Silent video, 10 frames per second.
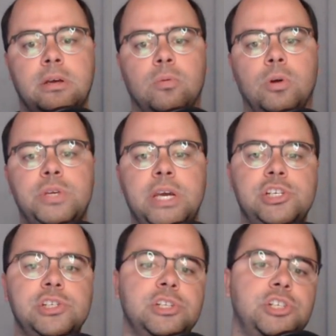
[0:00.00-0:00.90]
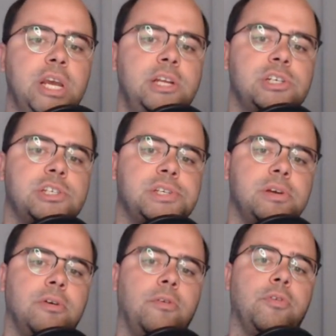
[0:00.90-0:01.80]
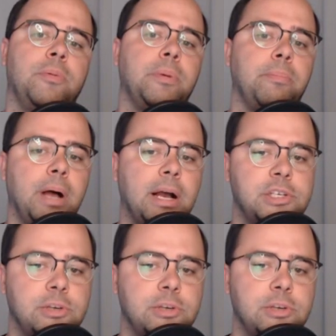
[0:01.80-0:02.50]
Rotations and changes from the Bucks,